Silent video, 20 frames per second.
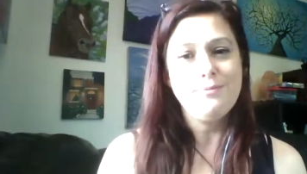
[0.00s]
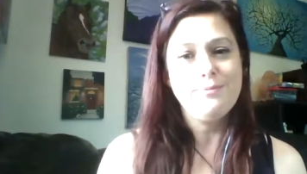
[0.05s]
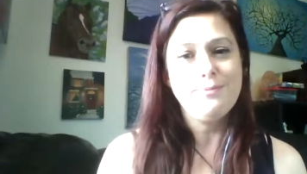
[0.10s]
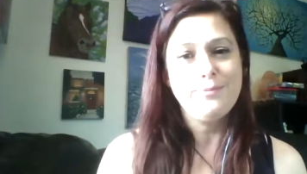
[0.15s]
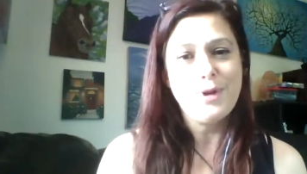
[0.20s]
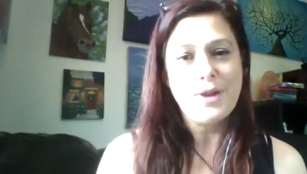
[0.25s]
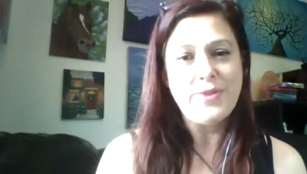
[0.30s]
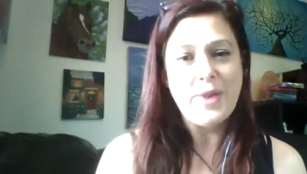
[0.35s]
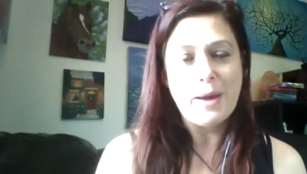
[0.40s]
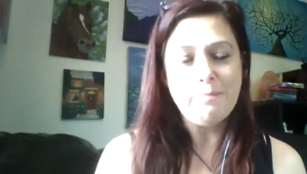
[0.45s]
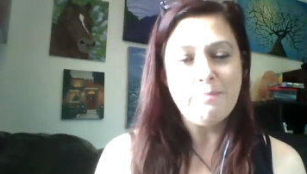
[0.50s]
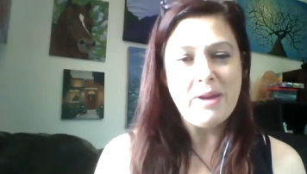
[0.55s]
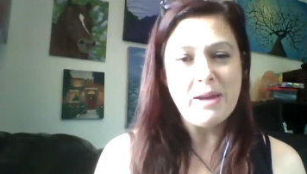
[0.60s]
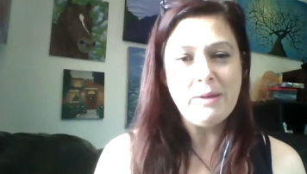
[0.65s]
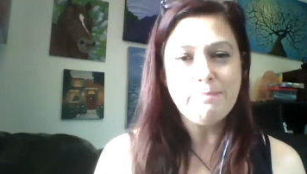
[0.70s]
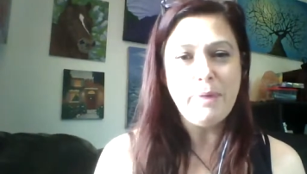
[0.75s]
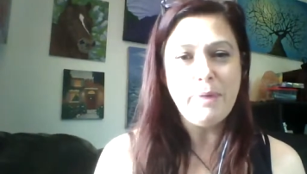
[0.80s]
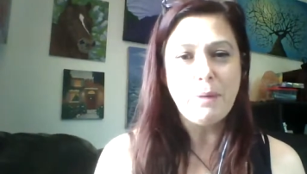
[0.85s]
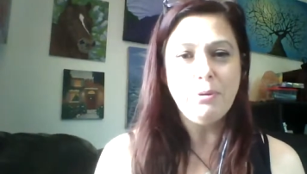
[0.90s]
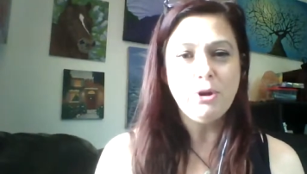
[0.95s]
got that big
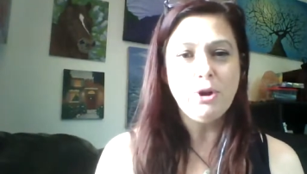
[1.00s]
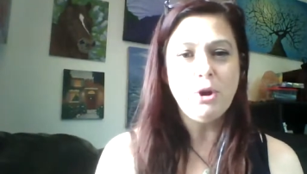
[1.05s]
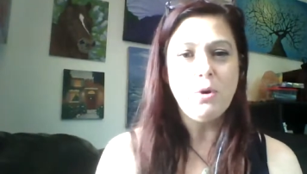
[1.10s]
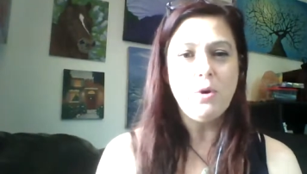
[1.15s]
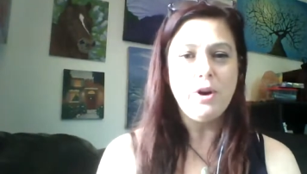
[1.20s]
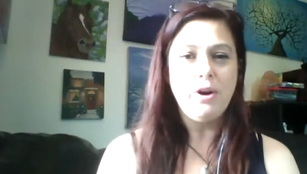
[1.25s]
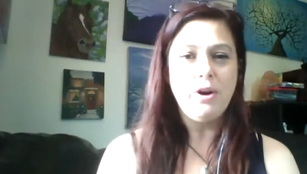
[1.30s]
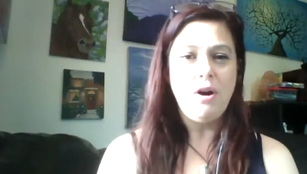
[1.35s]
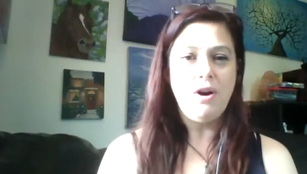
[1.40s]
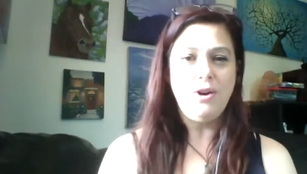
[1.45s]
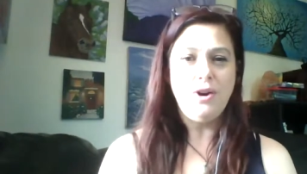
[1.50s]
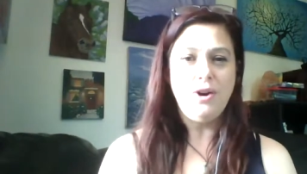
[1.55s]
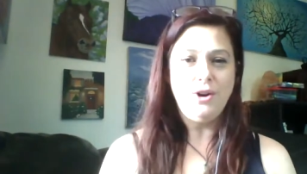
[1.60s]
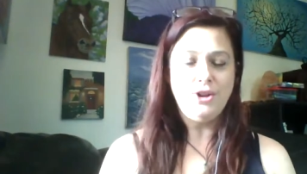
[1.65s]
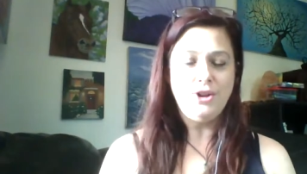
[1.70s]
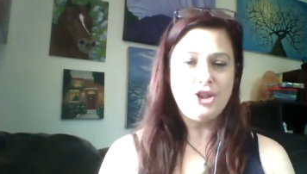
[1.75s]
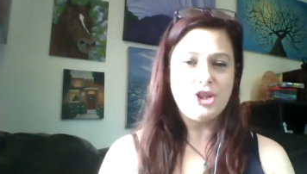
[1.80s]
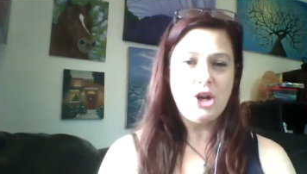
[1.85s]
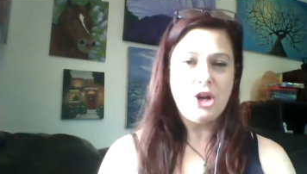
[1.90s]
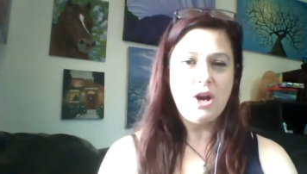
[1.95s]
bubble going on all the
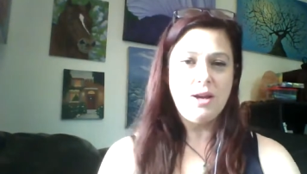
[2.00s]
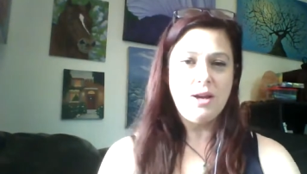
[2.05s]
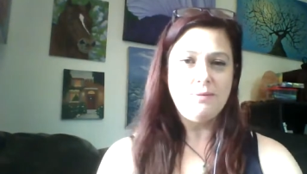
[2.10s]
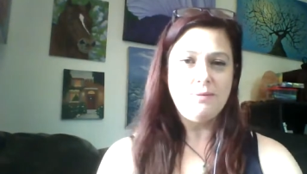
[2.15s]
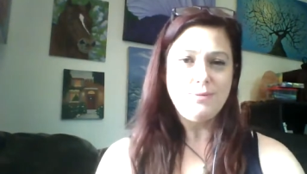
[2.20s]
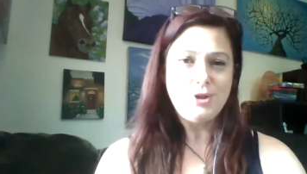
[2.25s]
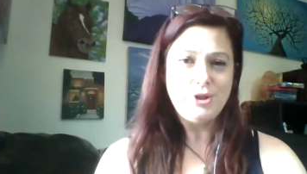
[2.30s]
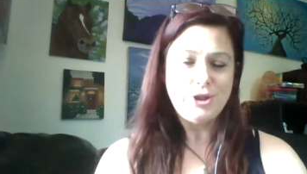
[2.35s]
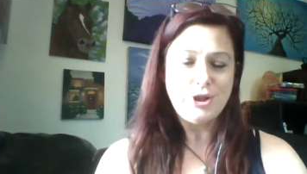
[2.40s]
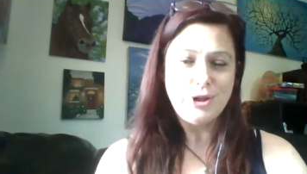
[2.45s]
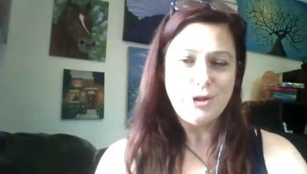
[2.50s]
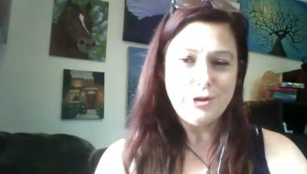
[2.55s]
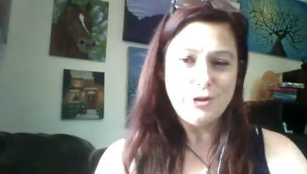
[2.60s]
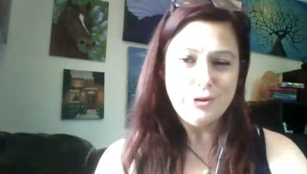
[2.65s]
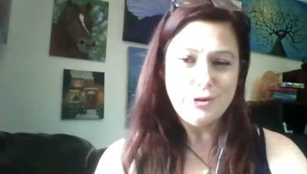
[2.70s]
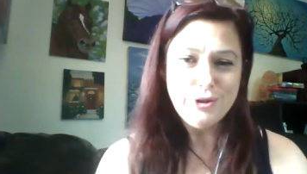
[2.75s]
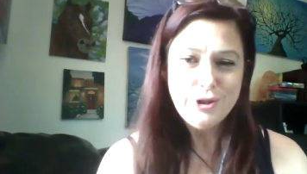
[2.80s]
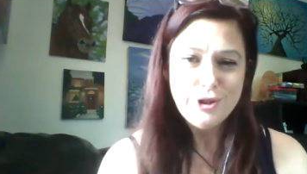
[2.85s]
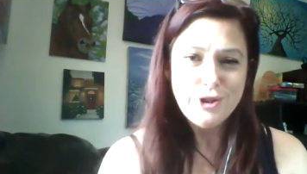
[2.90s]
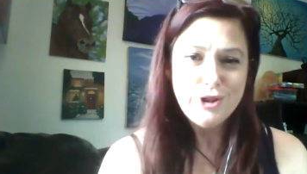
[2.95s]
time. So
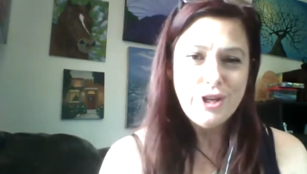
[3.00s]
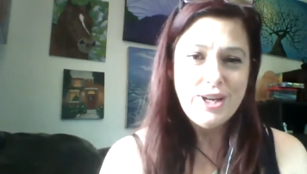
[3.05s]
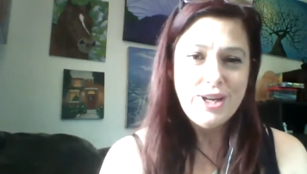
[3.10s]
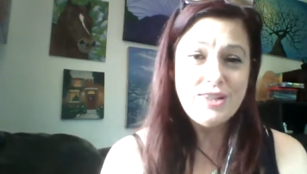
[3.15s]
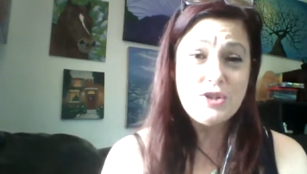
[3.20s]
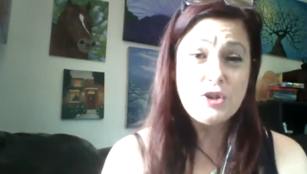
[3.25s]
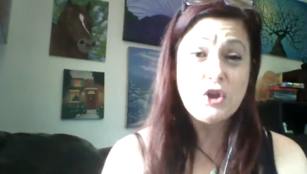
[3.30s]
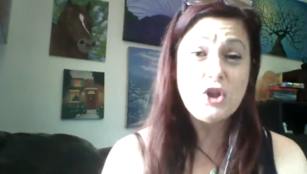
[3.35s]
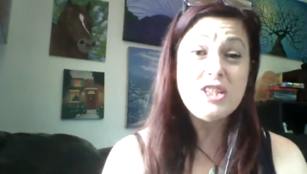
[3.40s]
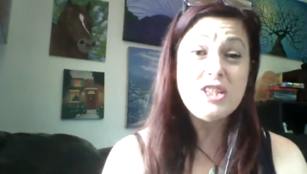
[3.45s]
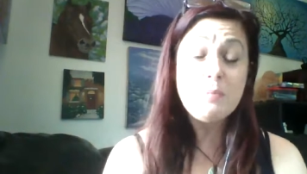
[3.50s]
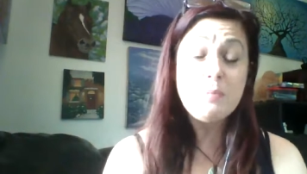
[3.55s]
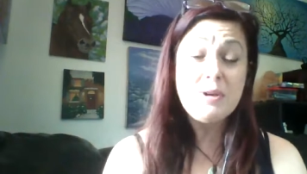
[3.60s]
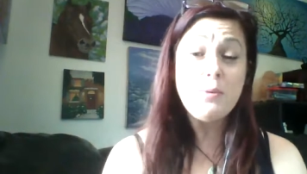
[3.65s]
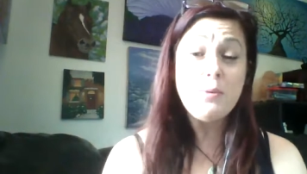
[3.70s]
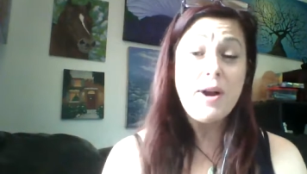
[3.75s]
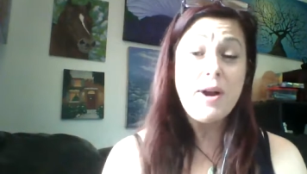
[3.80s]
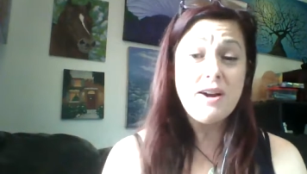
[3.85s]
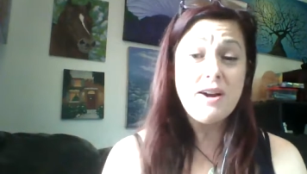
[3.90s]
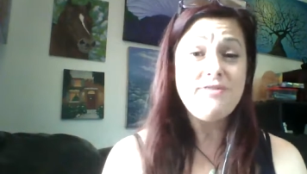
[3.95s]
it's good to be
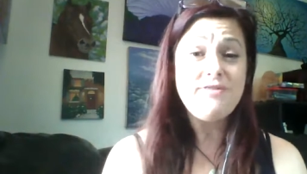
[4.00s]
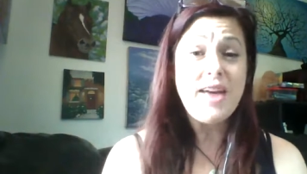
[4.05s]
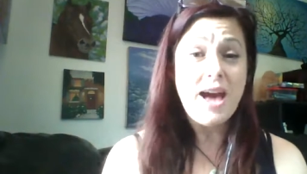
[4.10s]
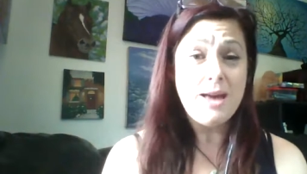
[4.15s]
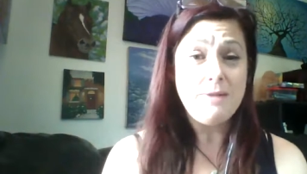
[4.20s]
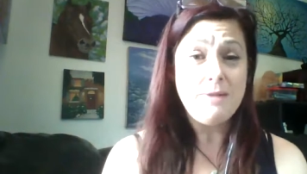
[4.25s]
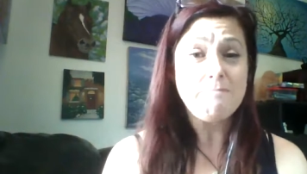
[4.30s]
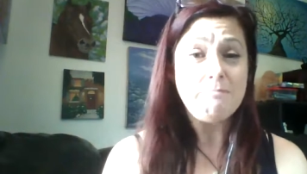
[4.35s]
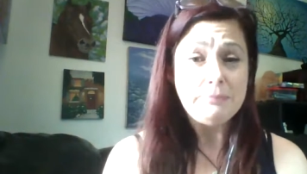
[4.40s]
aware of that.